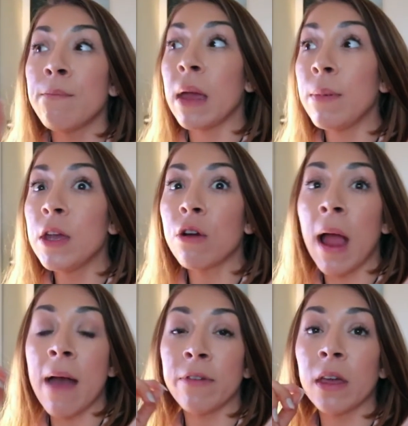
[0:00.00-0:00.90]
Maybe you're
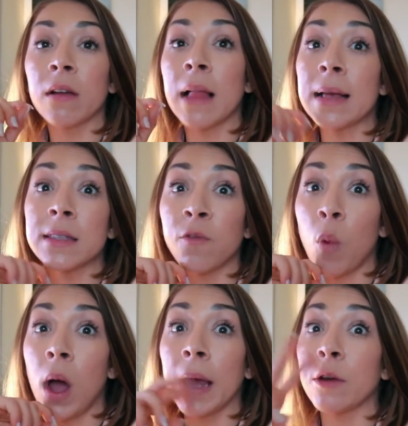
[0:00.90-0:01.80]
having a glass of
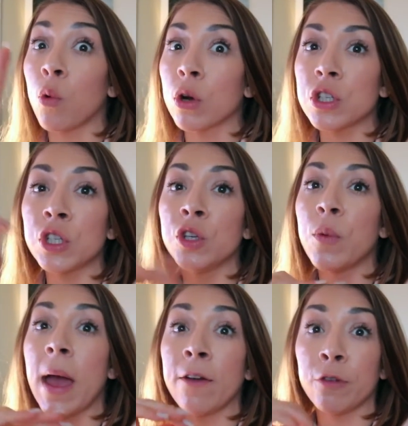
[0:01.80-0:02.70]
wine or
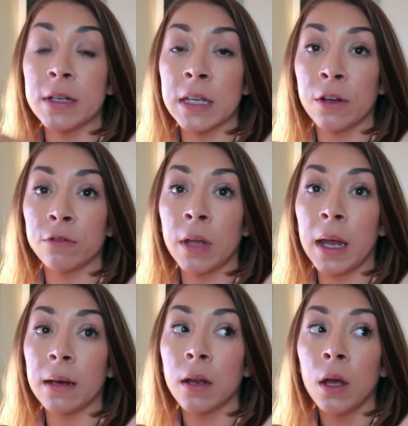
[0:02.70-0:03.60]
two every single
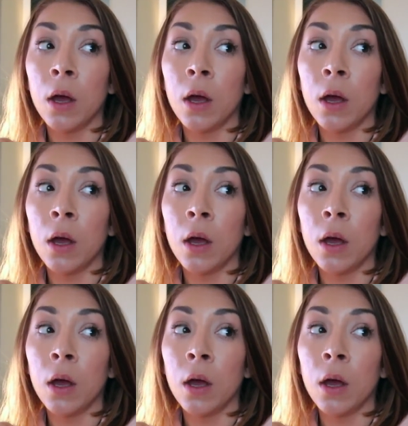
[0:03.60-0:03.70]
night.